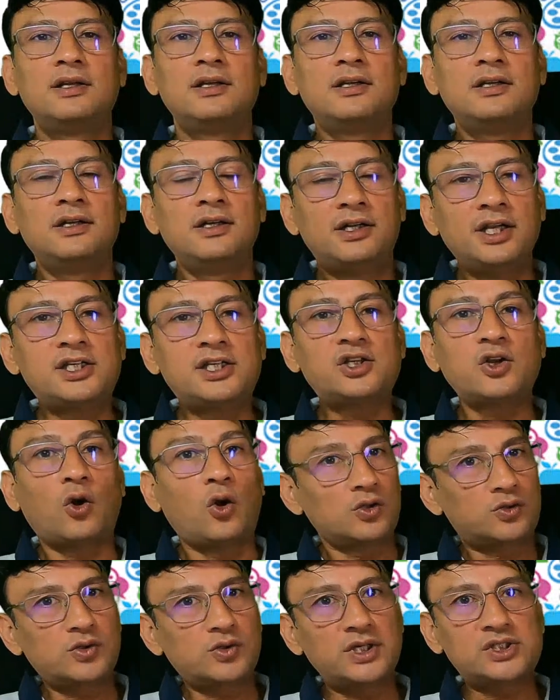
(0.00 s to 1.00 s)
Teacher
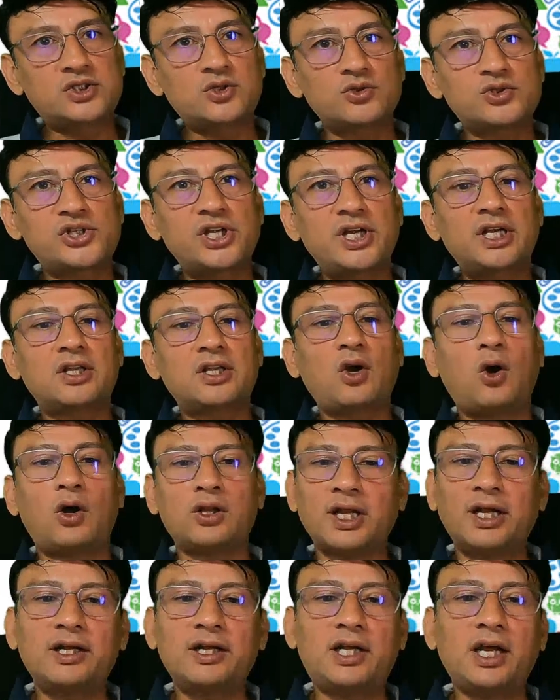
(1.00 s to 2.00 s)
also has to share the
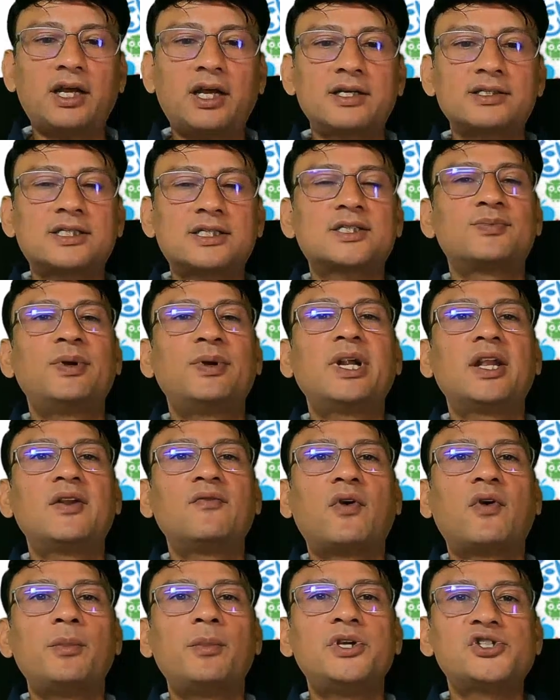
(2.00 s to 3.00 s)
authentic assessment
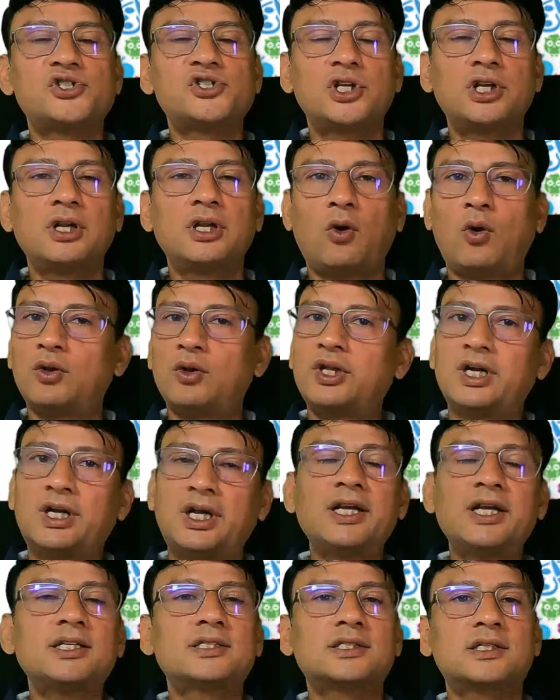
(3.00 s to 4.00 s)
information, all the
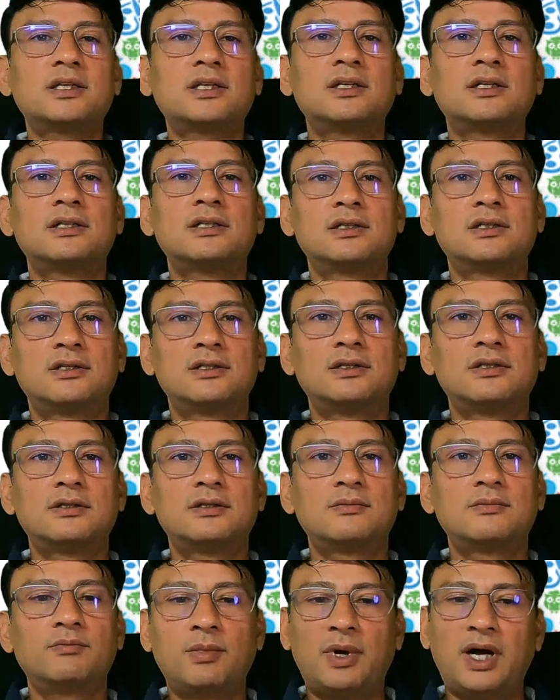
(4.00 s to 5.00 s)
tests,
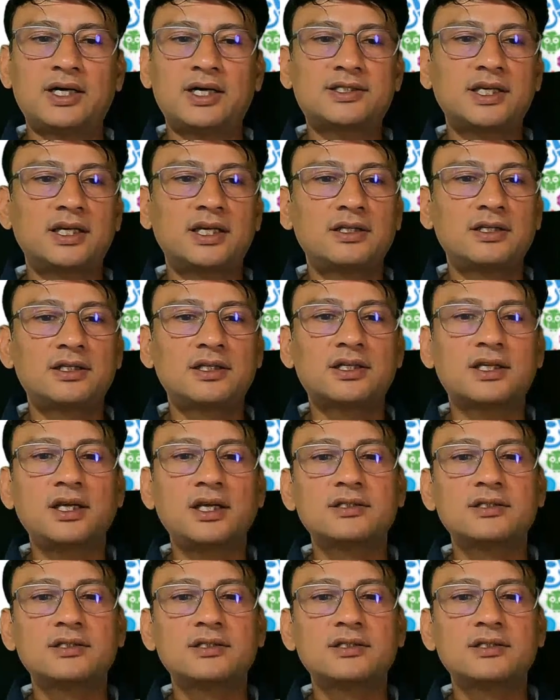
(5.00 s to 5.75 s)
marks and other thing.